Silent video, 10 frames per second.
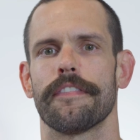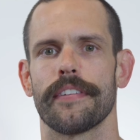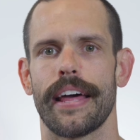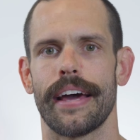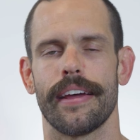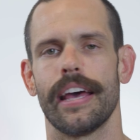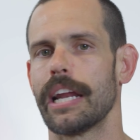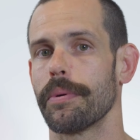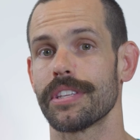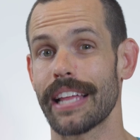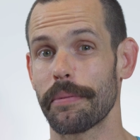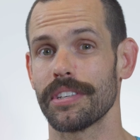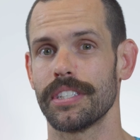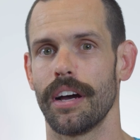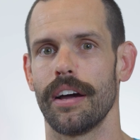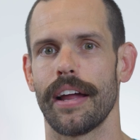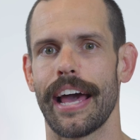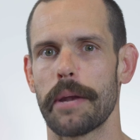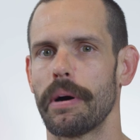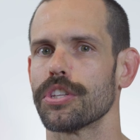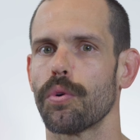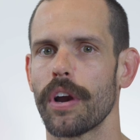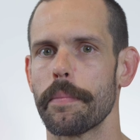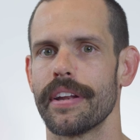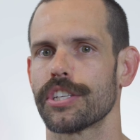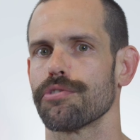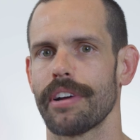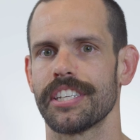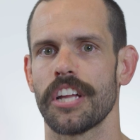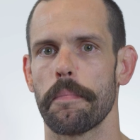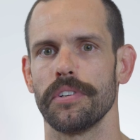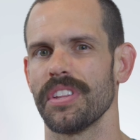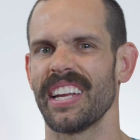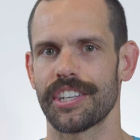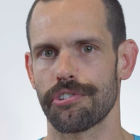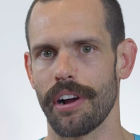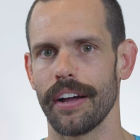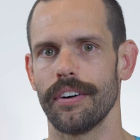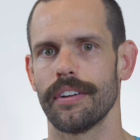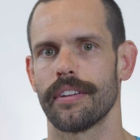for that, and once that was done, I had about 20 minutes to rest up until the next trial.